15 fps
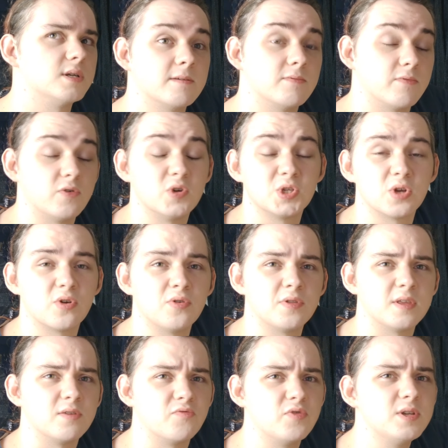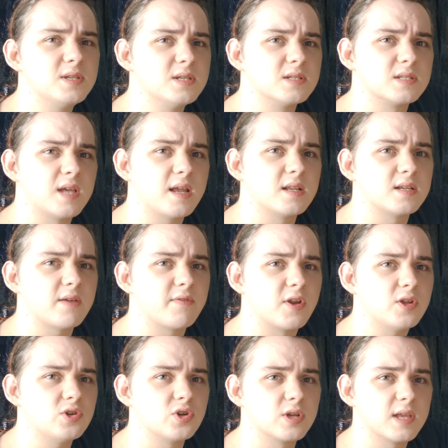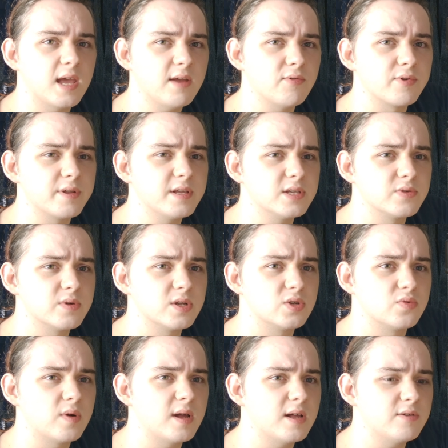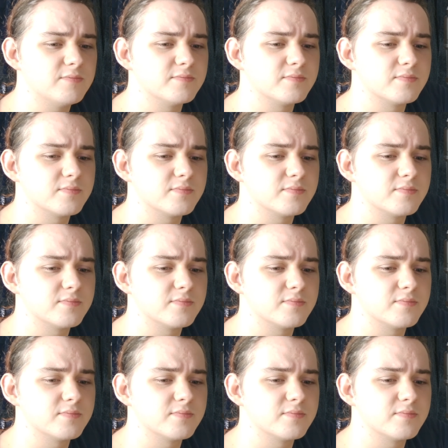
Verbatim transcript: We've also got the recent ten seven hundred K release, which, well,